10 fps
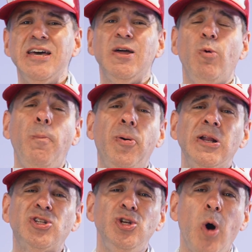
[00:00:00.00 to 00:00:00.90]
that we'll put
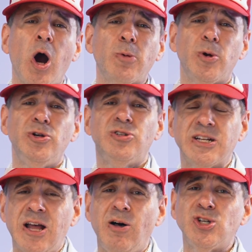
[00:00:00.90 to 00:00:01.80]
into new hardware, new
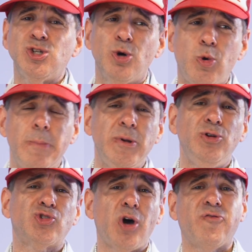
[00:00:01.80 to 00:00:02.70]
technology, new equipment,
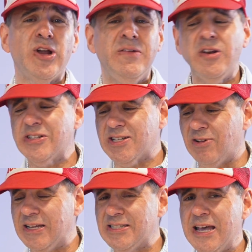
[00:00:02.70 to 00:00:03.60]
new software, even the
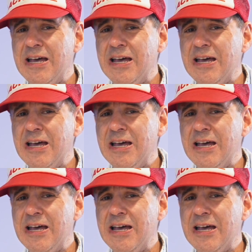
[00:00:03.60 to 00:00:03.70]
facilities,